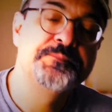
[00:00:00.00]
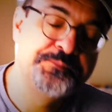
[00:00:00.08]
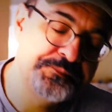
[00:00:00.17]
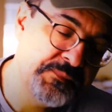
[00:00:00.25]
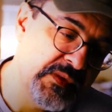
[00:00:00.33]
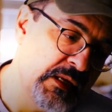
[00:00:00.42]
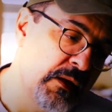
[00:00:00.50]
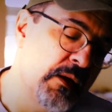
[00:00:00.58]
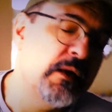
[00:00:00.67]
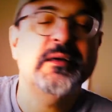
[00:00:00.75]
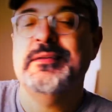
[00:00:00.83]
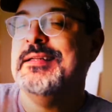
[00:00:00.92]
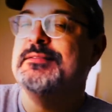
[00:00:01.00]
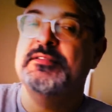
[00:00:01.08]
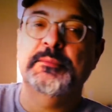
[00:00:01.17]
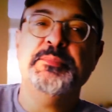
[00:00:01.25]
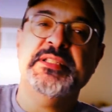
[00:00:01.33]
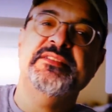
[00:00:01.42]
Hmm? that's
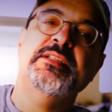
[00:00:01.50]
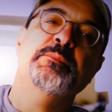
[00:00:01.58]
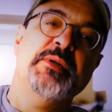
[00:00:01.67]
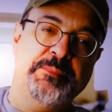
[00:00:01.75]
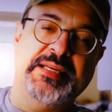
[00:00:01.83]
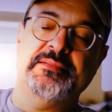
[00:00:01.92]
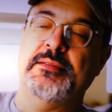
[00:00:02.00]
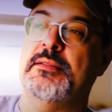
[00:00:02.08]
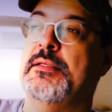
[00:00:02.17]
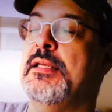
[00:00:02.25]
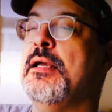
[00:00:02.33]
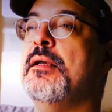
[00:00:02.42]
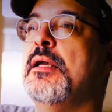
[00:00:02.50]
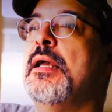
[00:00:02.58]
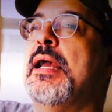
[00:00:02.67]
simplistic, but basically, yeah?